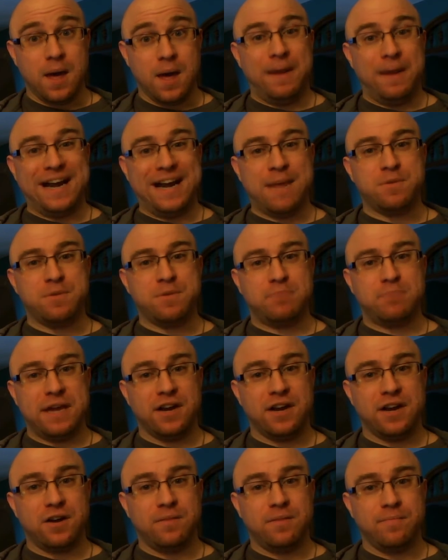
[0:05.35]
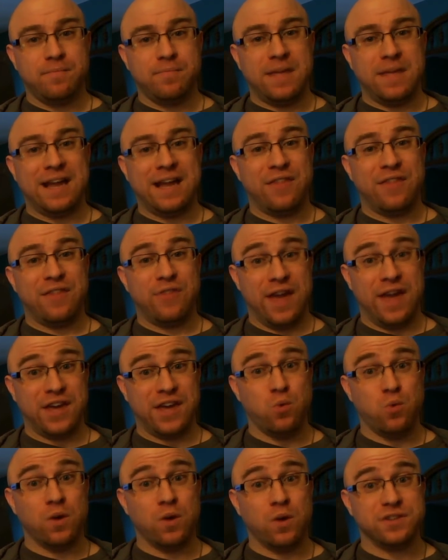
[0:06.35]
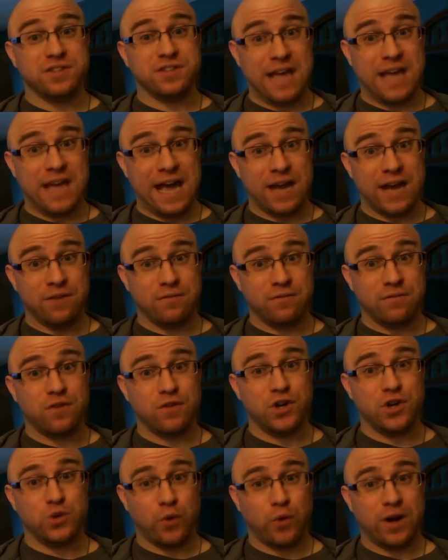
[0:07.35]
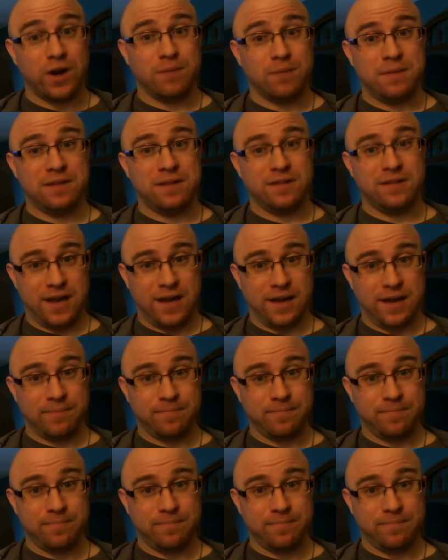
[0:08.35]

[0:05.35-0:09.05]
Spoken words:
My name is Peter, and I thank you once again for joining me today.